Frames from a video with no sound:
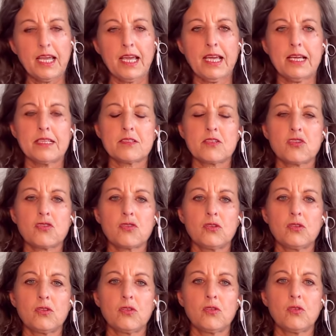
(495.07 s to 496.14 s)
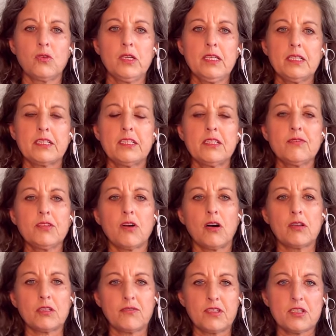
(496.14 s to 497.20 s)
And so given
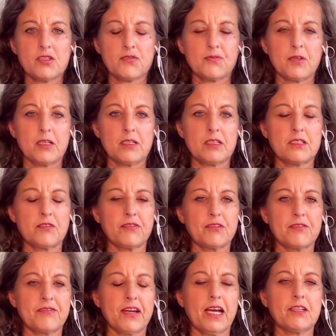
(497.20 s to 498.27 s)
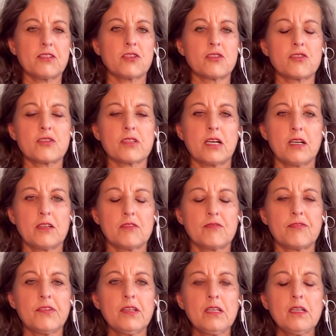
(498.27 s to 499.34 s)
all of these different factors of,